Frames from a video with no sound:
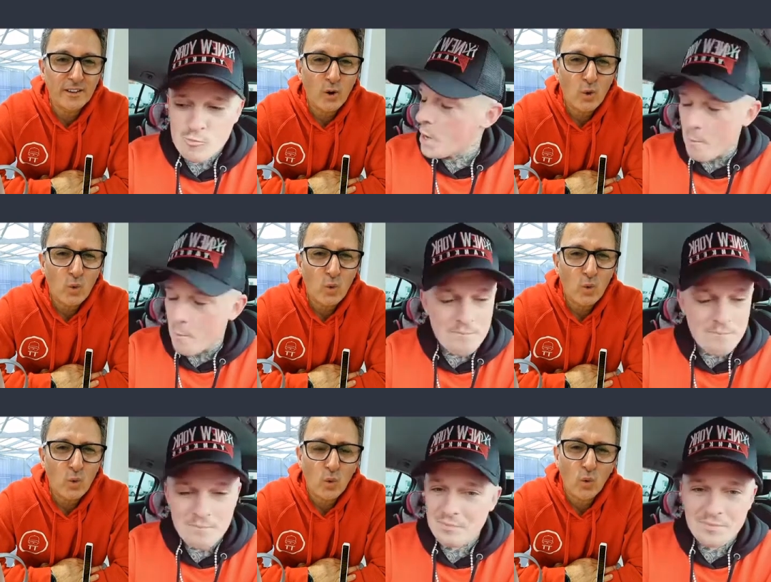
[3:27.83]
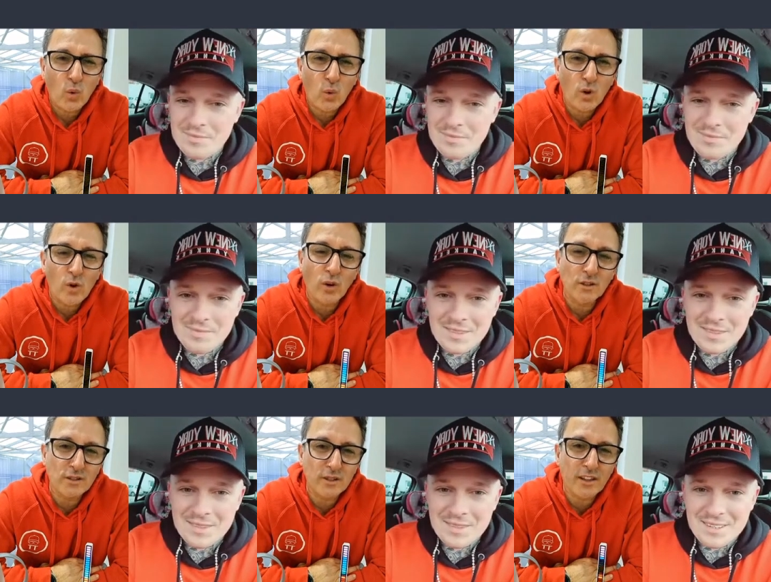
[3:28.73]
Speaker 1: No. Oh, go
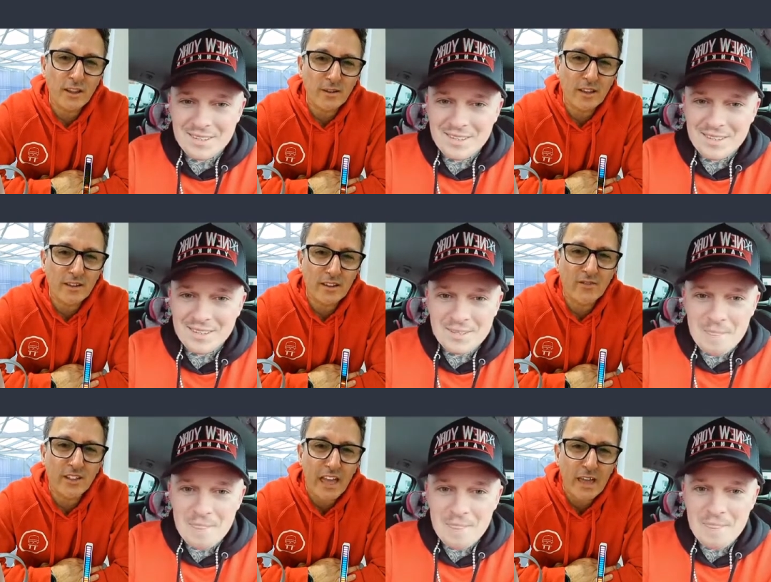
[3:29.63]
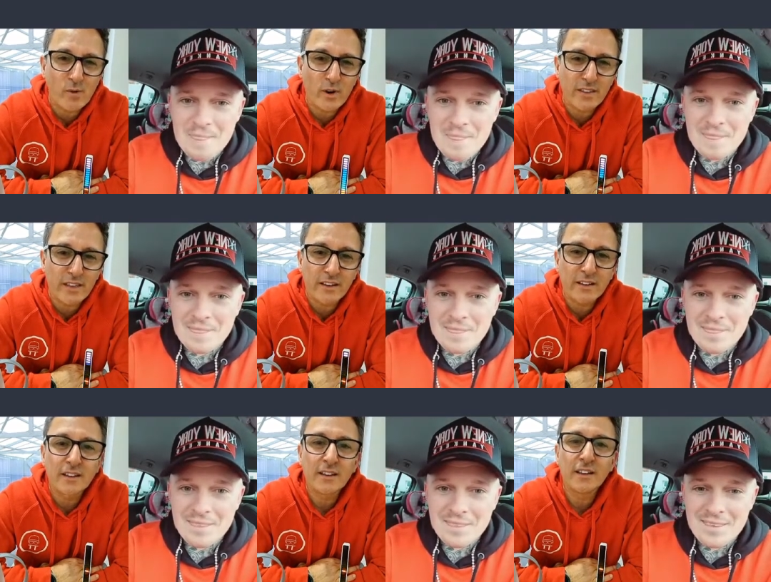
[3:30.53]
on, give, give, give the game away then.
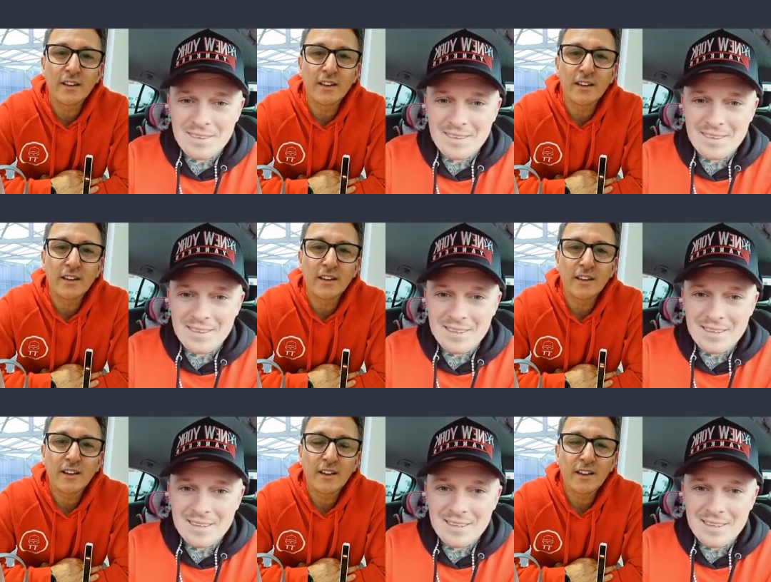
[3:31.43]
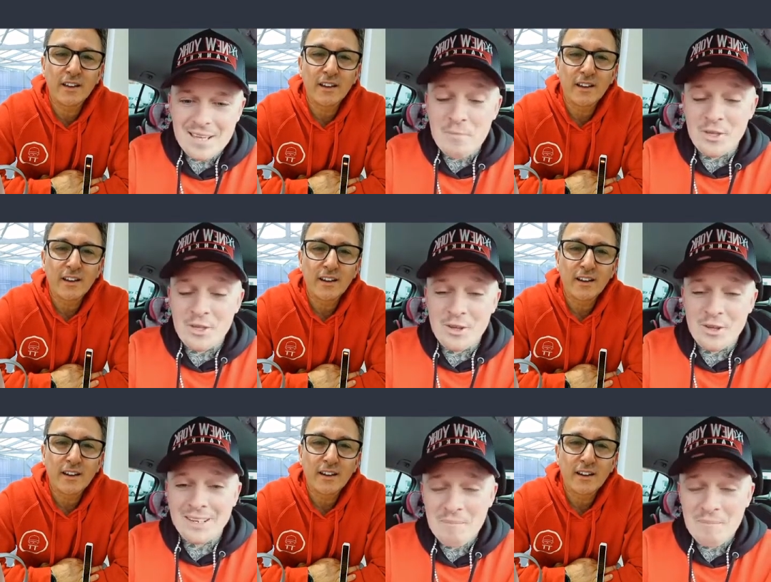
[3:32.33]
I'm 30.